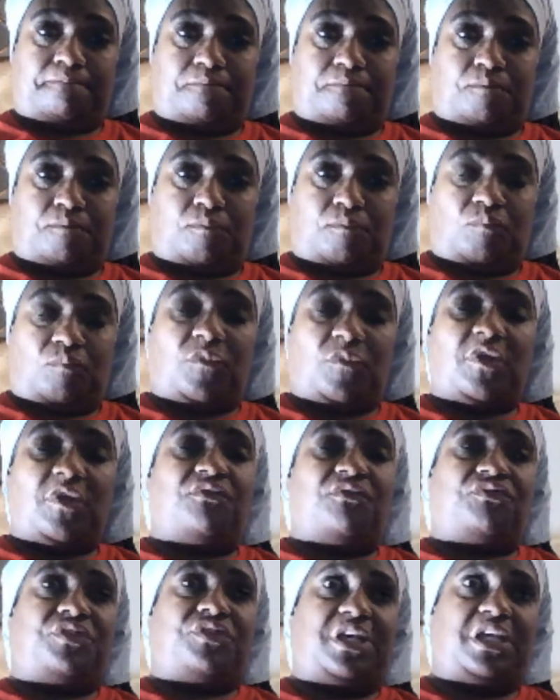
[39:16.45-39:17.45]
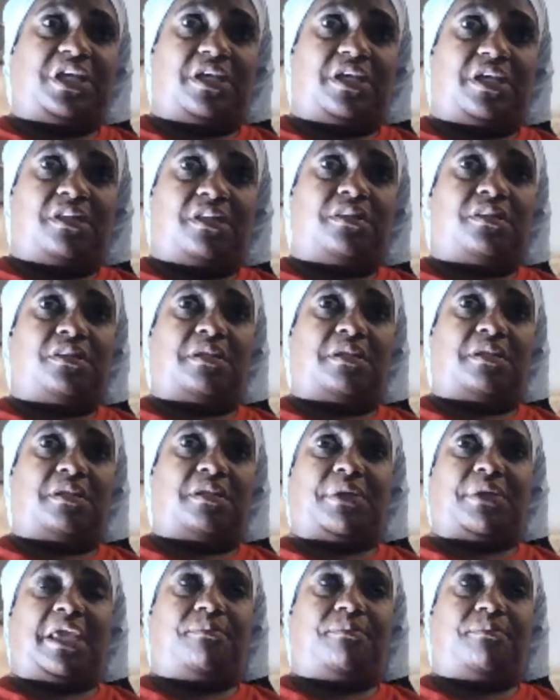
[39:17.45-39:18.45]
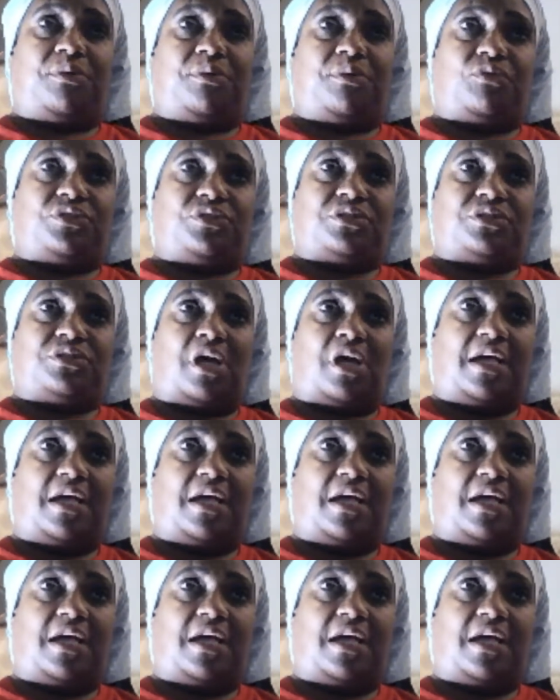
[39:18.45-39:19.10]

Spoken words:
Then the baby was hollering